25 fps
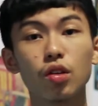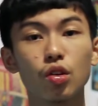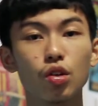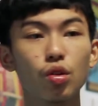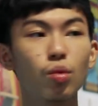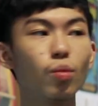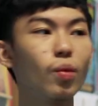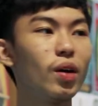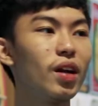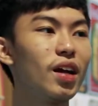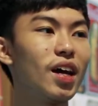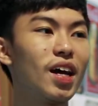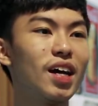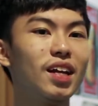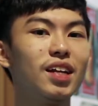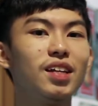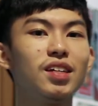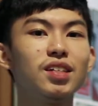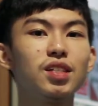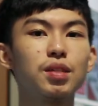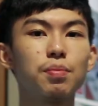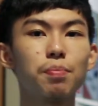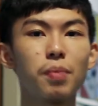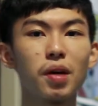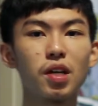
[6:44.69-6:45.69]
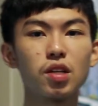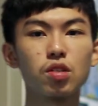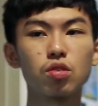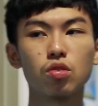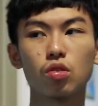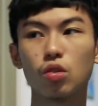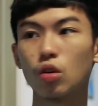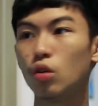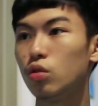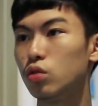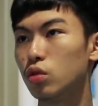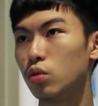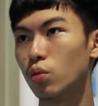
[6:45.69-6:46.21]
You don't want any space to
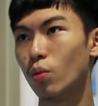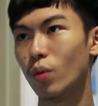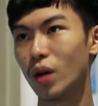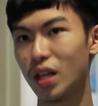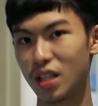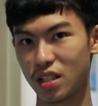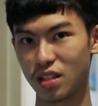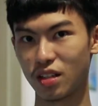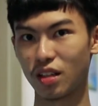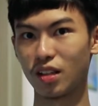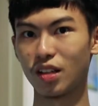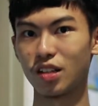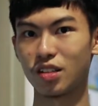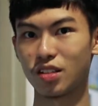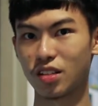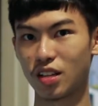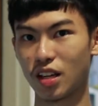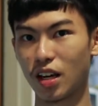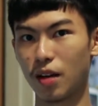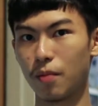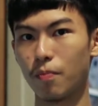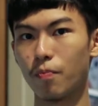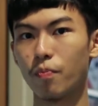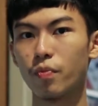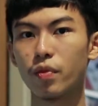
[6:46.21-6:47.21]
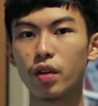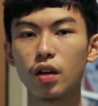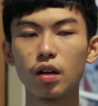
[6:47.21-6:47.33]
go to waste in this game.